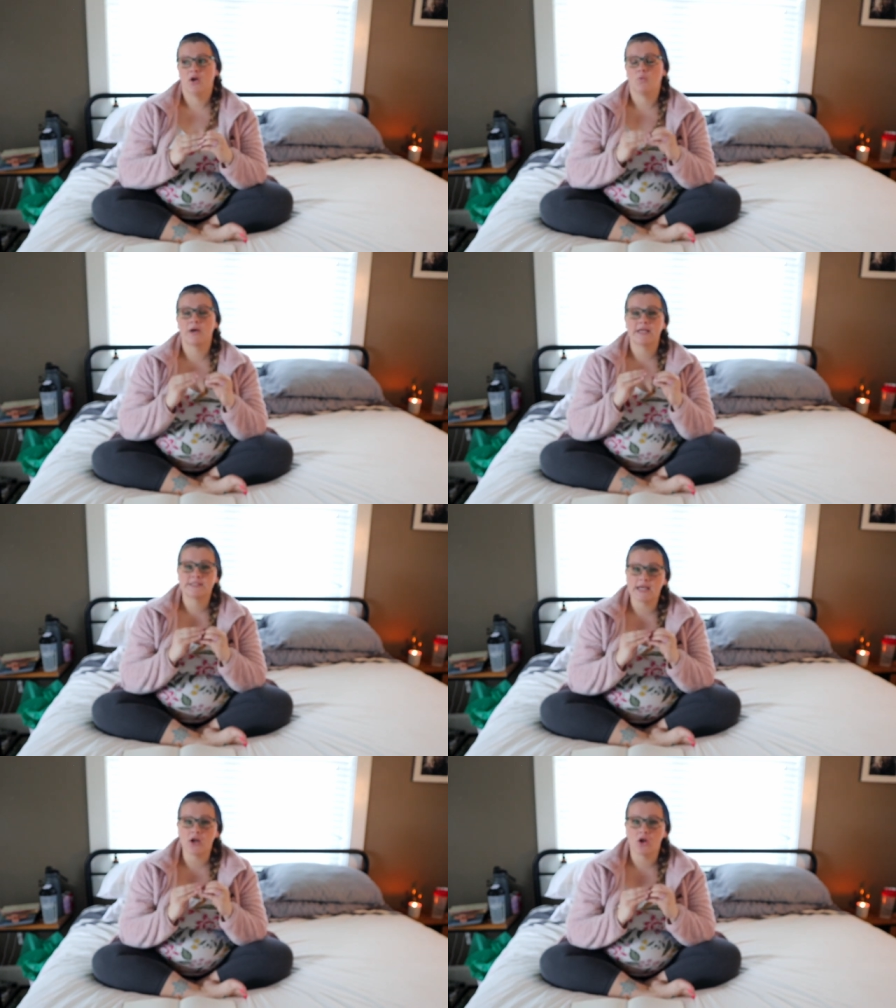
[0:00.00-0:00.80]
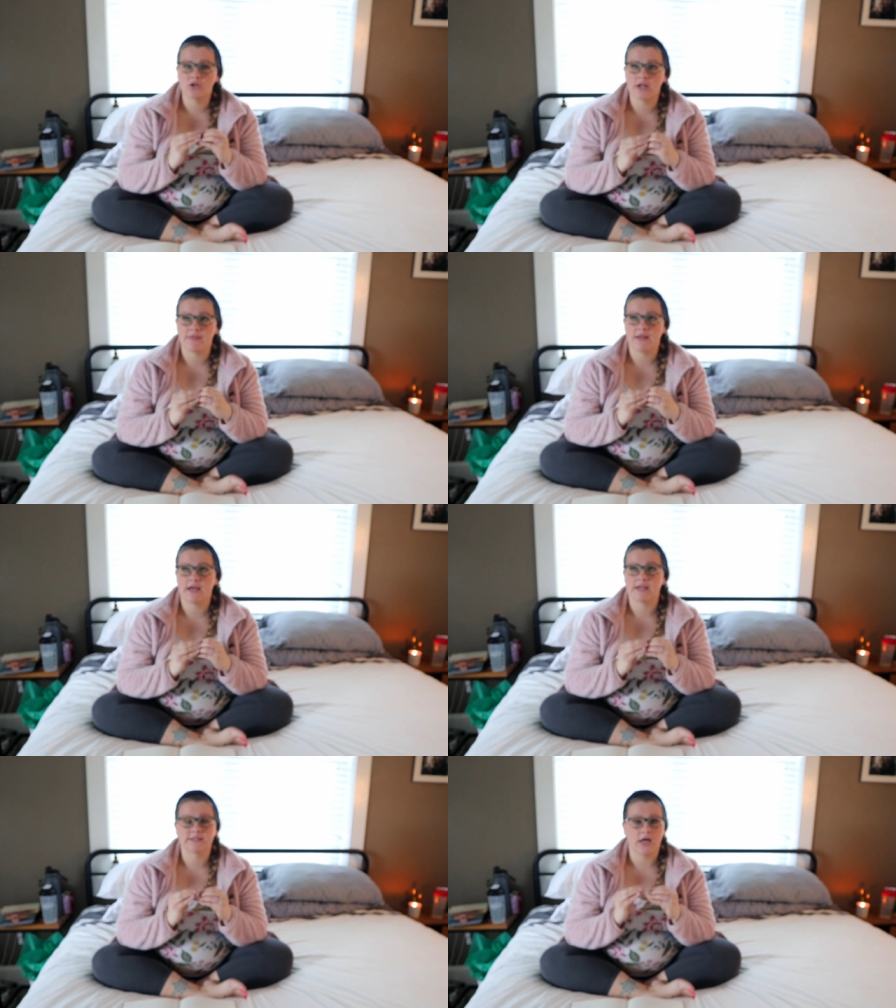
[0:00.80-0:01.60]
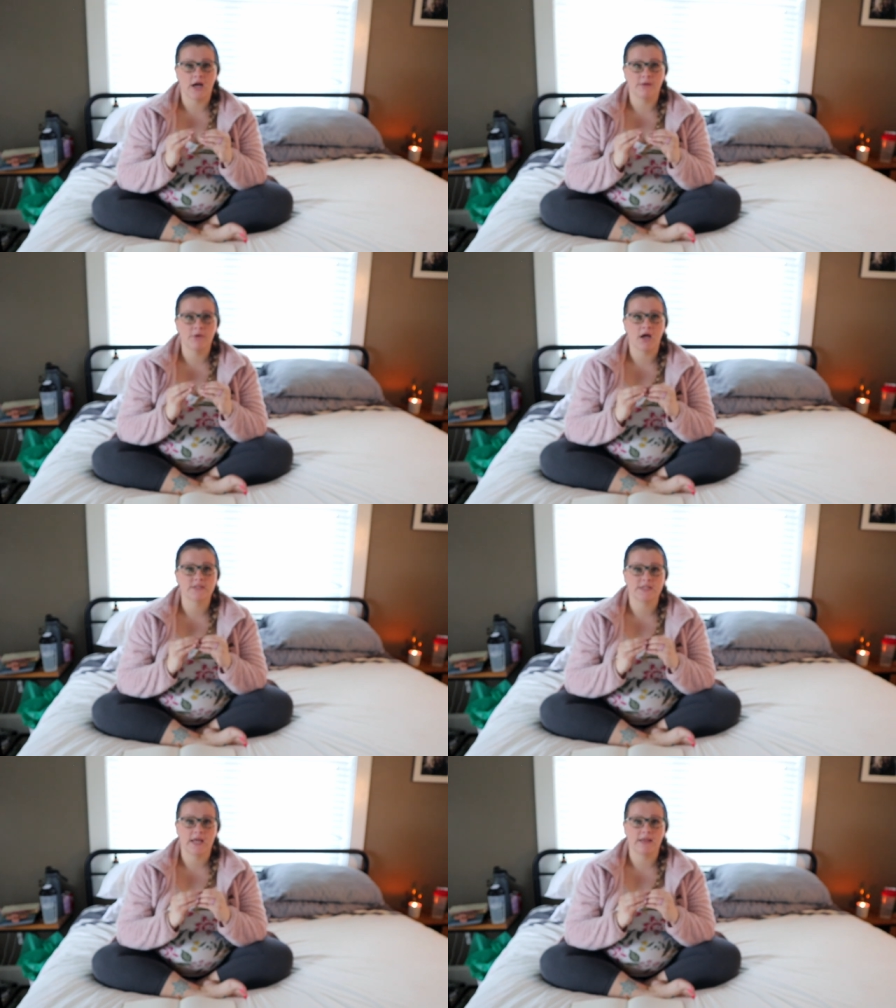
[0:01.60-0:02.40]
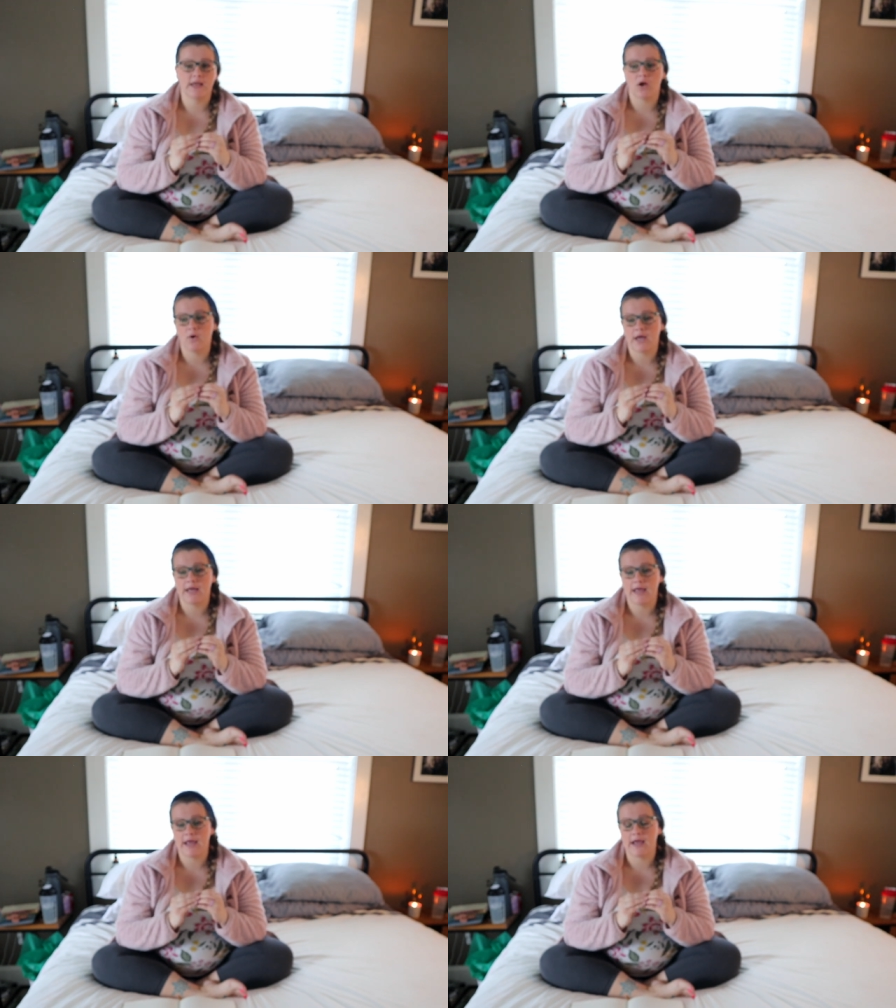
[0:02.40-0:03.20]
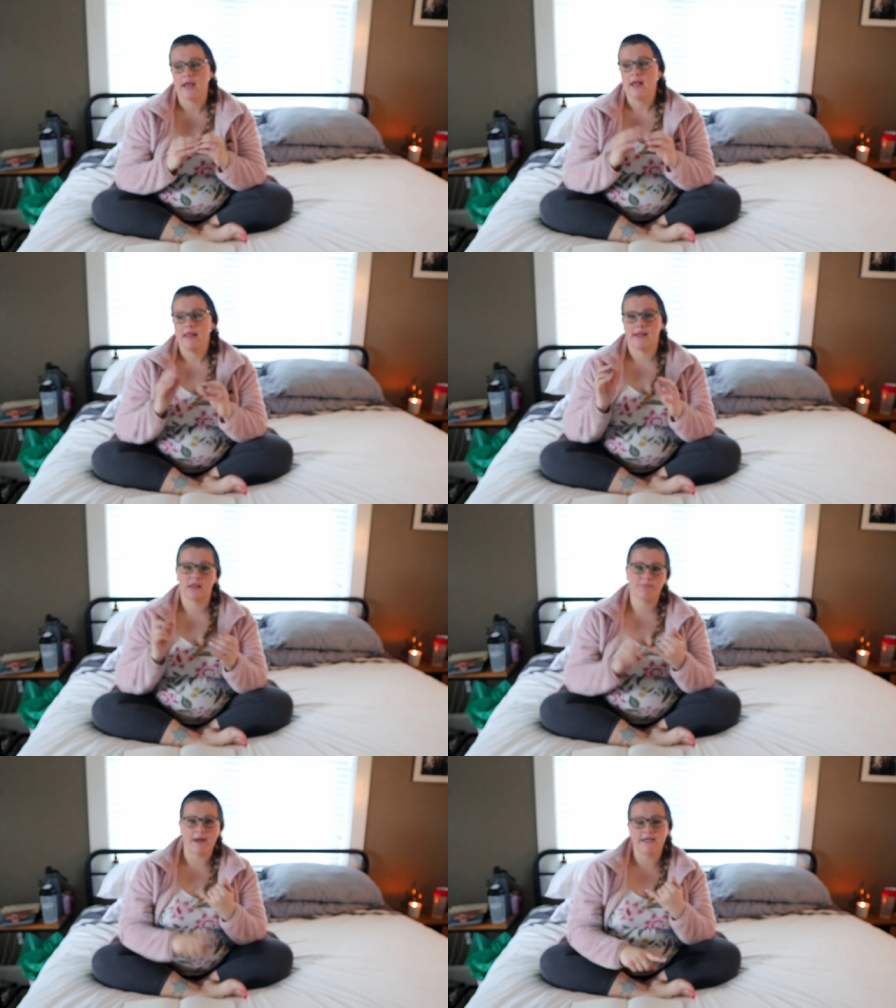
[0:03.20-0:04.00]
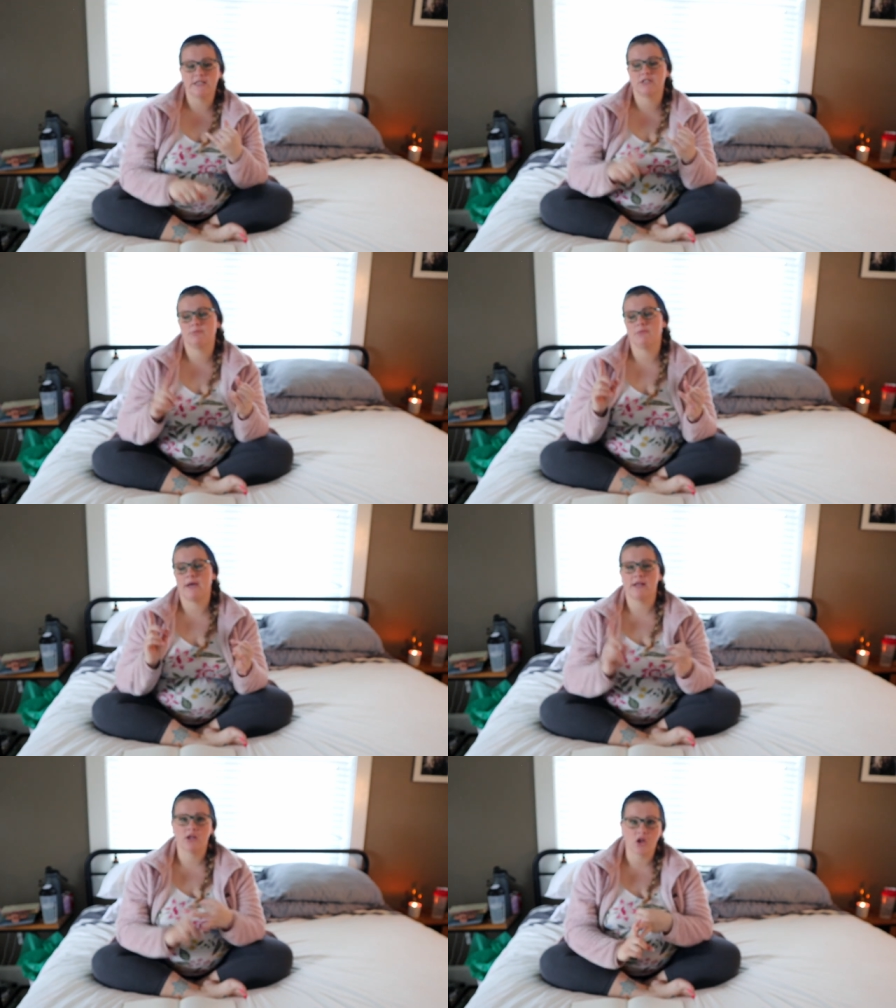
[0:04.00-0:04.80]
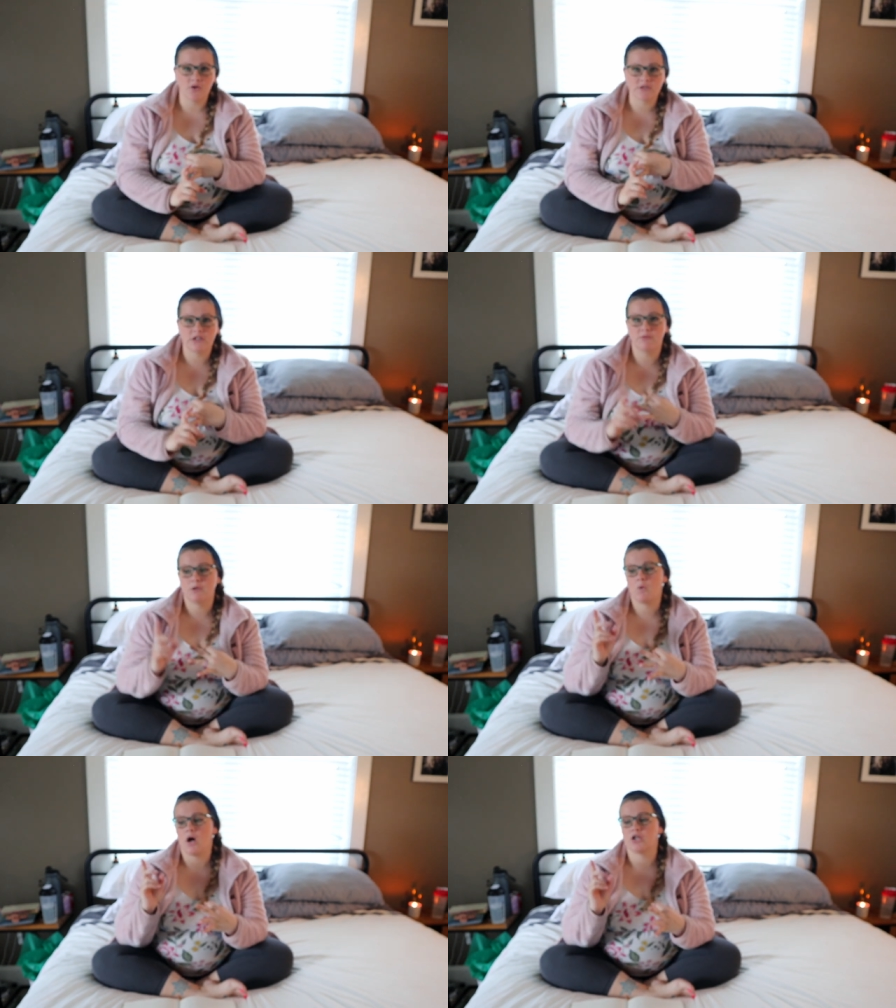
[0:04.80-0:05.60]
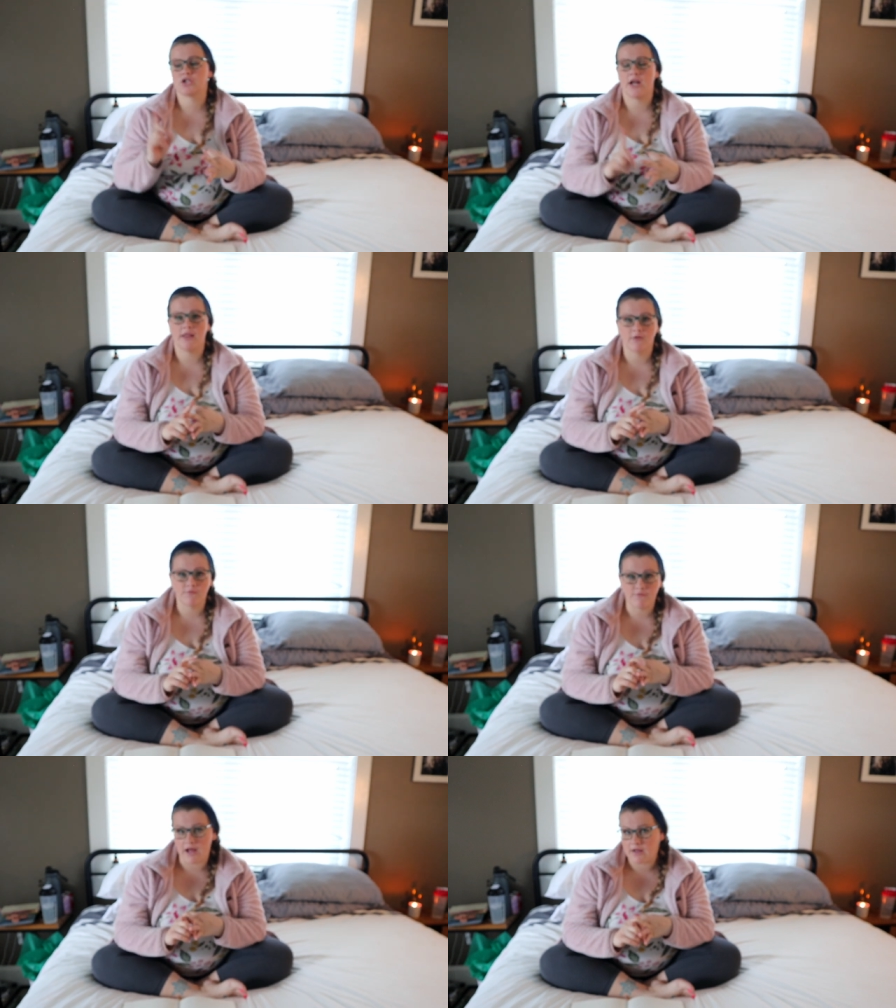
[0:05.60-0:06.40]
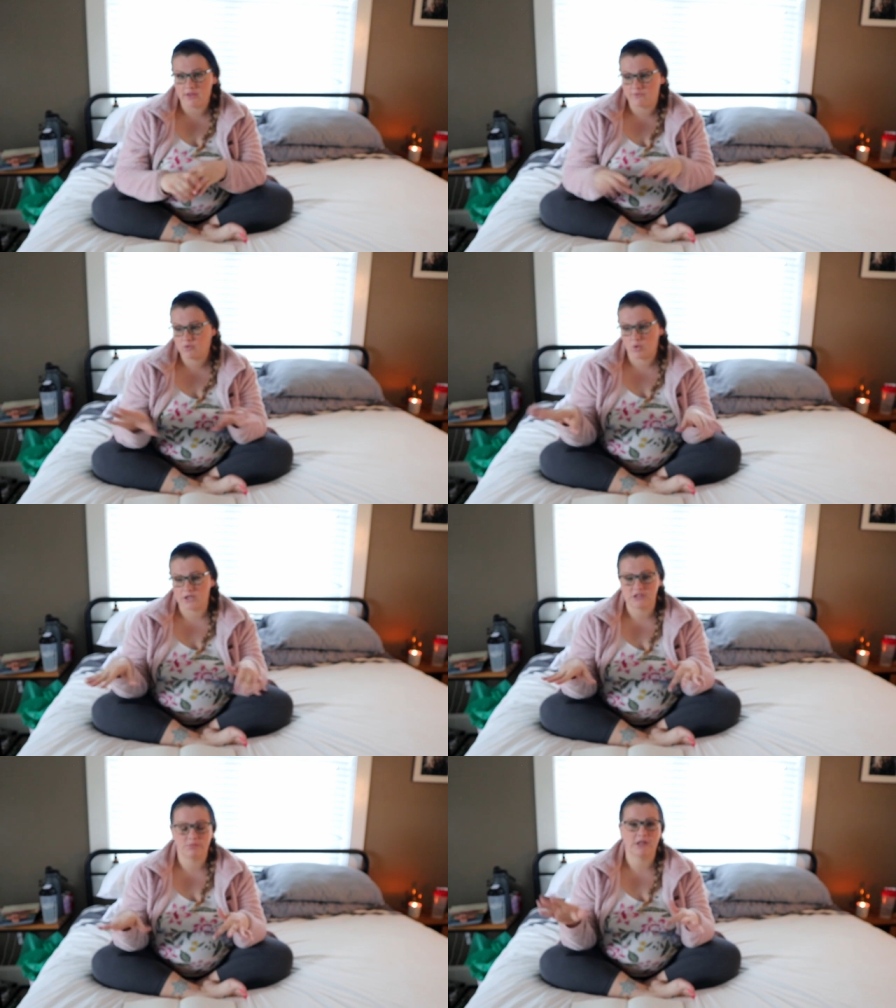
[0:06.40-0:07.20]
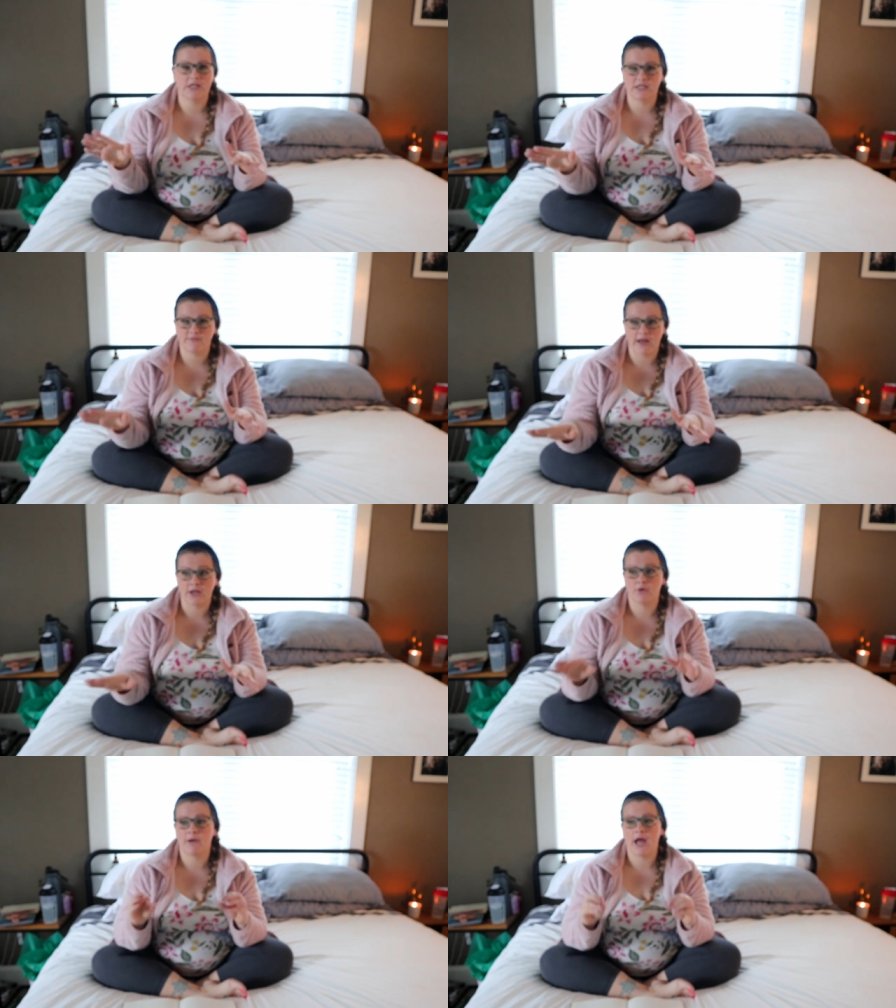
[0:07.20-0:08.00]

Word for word: when I say all or nothing, guys, I'm not saying like, okay, hey, like the bed needs to be made, the clothes need to be washed, and the floor needs to be cleaned and vacuumed.